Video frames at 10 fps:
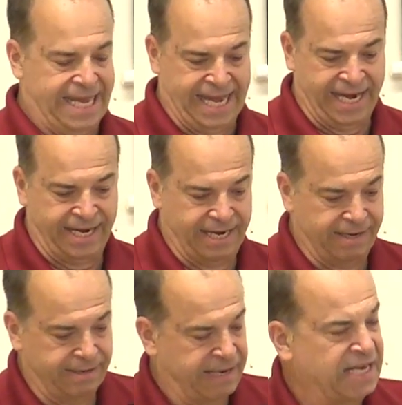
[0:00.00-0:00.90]
And
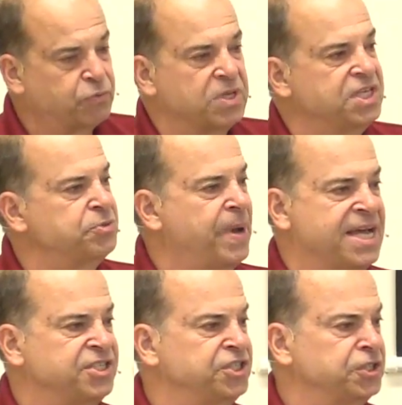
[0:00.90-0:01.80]
that's what this
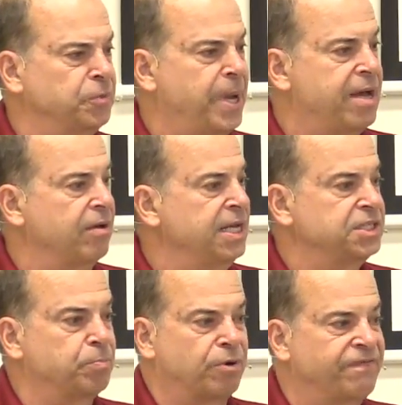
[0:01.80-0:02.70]
passage is about.
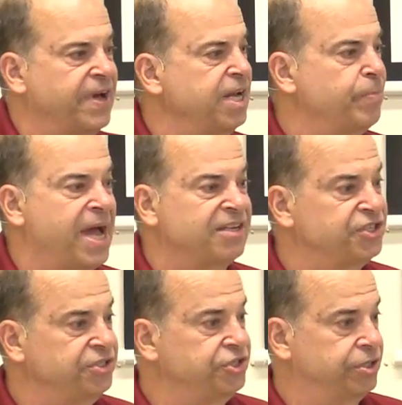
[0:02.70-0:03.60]
It's a prophetic
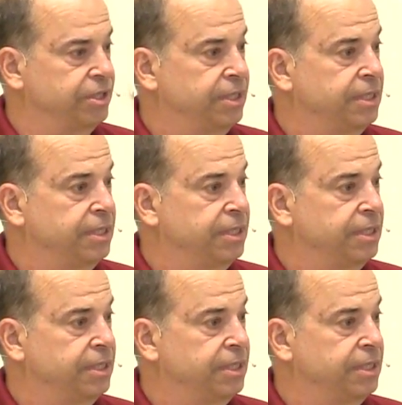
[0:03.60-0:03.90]
passage.